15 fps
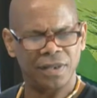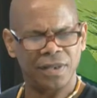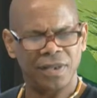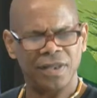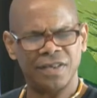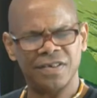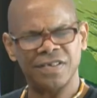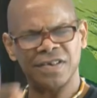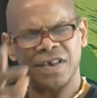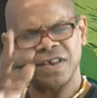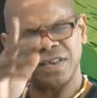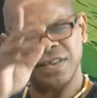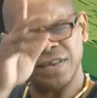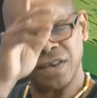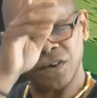As
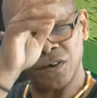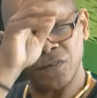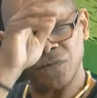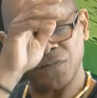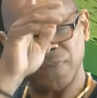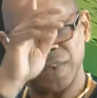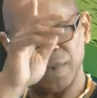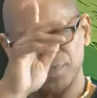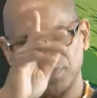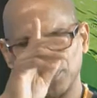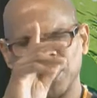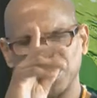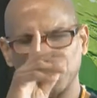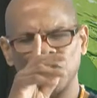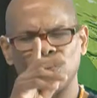I delve
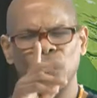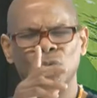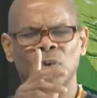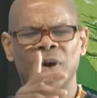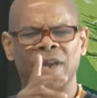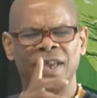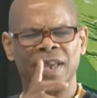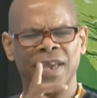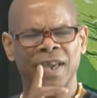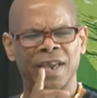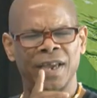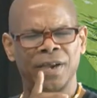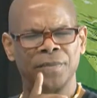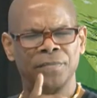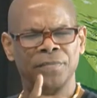deeper into who I
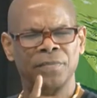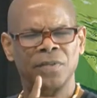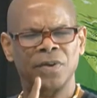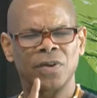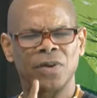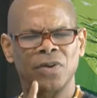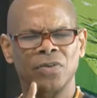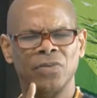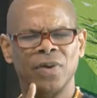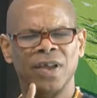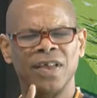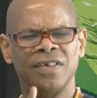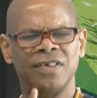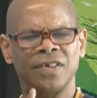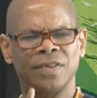am,
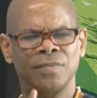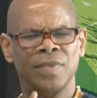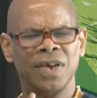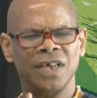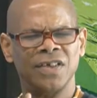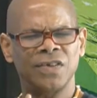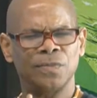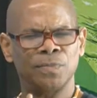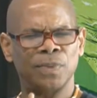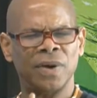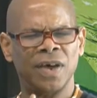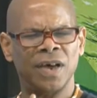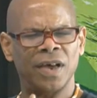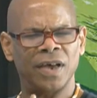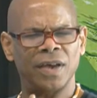raising my
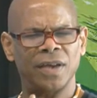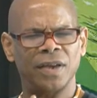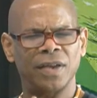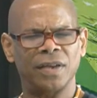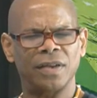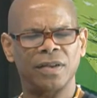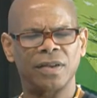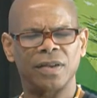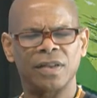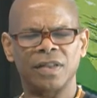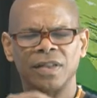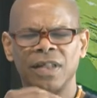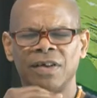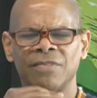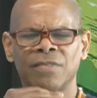spine,
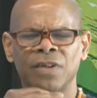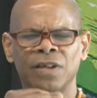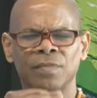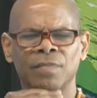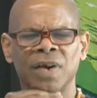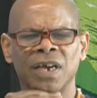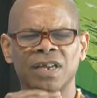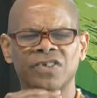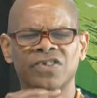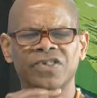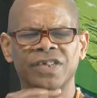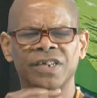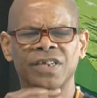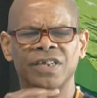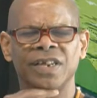leveling my
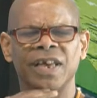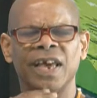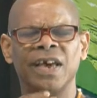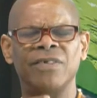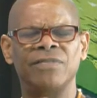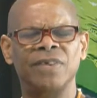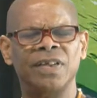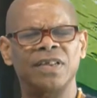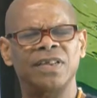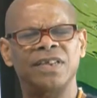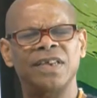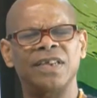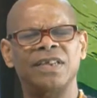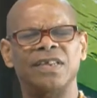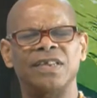chin, having
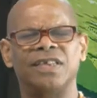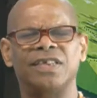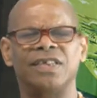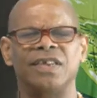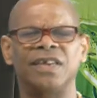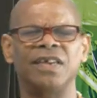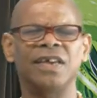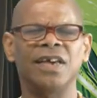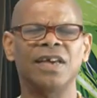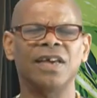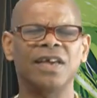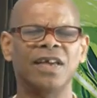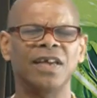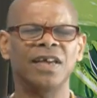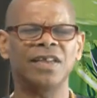dignity
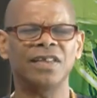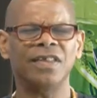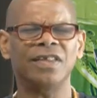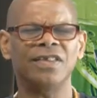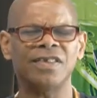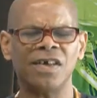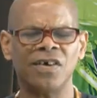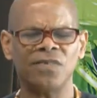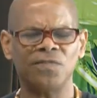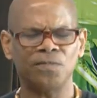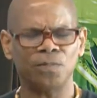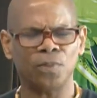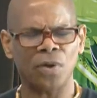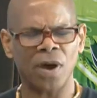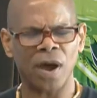and
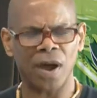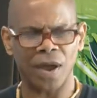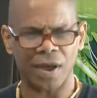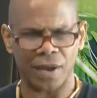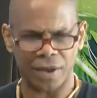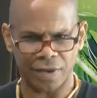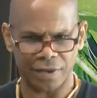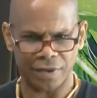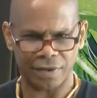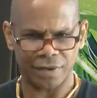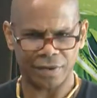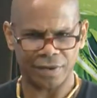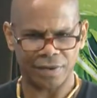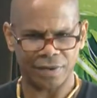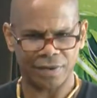self-pride,
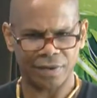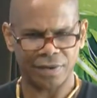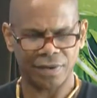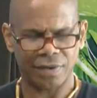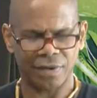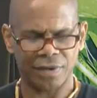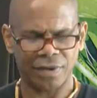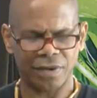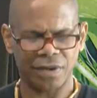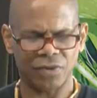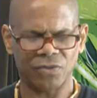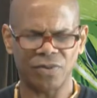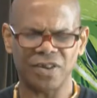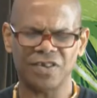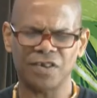
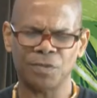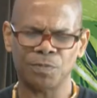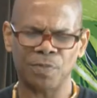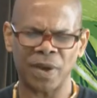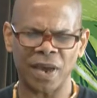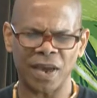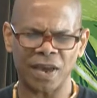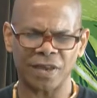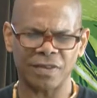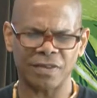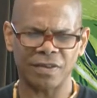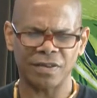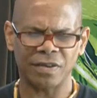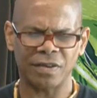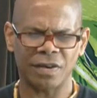
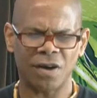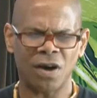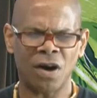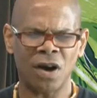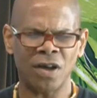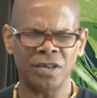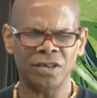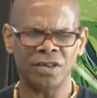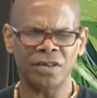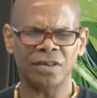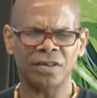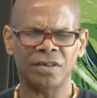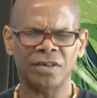respect, honor,